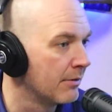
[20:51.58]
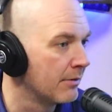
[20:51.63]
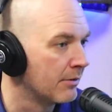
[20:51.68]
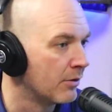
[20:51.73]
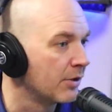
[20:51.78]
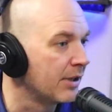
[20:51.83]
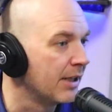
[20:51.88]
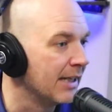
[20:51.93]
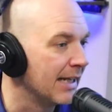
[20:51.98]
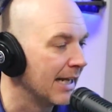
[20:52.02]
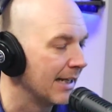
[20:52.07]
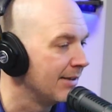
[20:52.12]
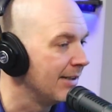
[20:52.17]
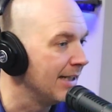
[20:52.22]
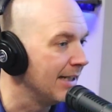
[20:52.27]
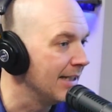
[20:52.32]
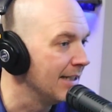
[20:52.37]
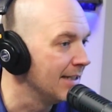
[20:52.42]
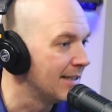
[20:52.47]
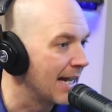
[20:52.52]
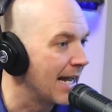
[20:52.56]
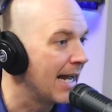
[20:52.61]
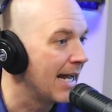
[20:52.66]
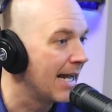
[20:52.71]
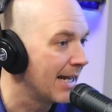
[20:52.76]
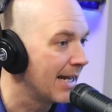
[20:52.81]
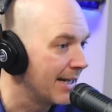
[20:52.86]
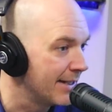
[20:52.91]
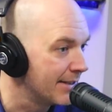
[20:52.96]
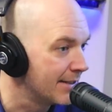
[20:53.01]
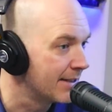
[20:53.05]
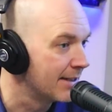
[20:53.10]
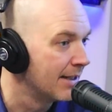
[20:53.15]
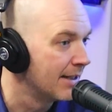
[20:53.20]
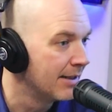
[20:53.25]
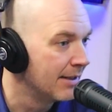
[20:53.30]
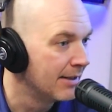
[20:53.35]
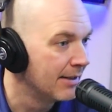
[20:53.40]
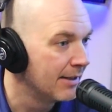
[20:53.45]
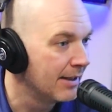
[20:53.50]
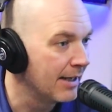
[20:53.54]
looking at these as
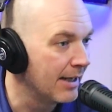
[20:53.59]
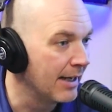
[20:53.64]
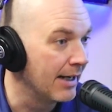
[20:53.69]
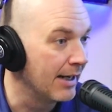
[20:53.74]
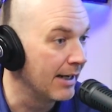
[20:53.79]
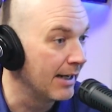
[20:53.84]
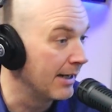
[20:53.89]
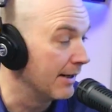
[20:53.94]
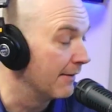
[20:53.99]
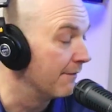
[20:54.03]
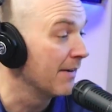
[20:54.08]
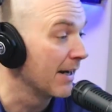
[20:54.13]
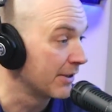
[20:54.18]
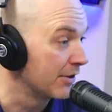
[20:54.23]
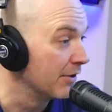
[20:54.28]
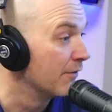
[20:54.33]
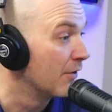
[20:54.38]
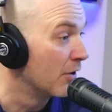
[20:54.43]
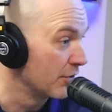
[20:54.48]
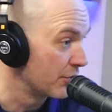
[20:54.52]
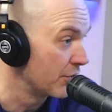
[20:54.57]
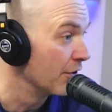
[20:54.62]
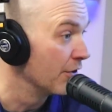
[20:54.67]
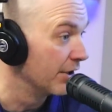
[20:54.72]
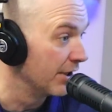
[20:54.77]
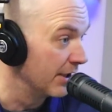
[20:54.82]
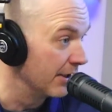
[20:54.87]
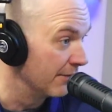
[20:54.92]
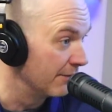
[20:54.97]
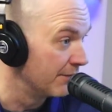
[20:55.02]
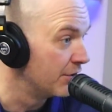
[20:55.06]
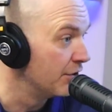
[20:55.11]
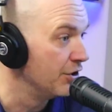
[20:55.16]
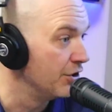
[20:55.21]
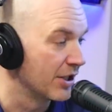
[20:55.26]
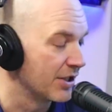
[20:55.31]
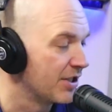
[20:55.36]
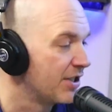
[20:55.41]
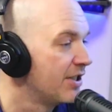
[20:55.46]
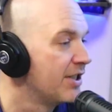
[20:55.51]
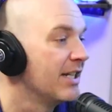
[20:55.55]
an effective alternative to
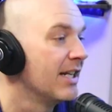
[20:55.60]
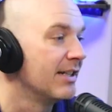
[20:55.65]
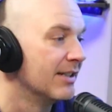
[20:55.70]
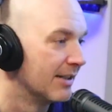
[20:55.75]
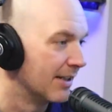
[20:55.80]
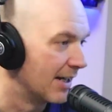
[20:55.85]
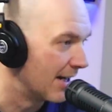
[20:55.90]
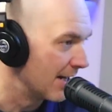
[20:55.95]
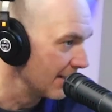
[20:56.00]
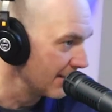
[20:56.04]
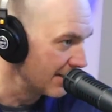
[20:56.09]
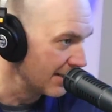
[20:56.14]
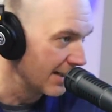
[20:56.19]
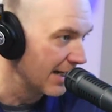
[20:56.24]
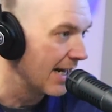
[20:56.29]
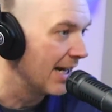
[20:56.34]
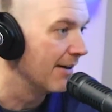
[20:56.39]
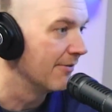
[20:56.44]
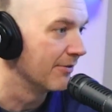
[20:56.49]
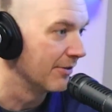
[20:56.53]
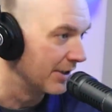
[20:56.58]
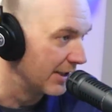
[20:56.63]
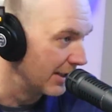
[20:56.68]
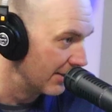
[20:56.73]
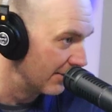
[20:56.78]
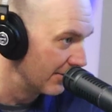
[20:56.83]
just signalizing every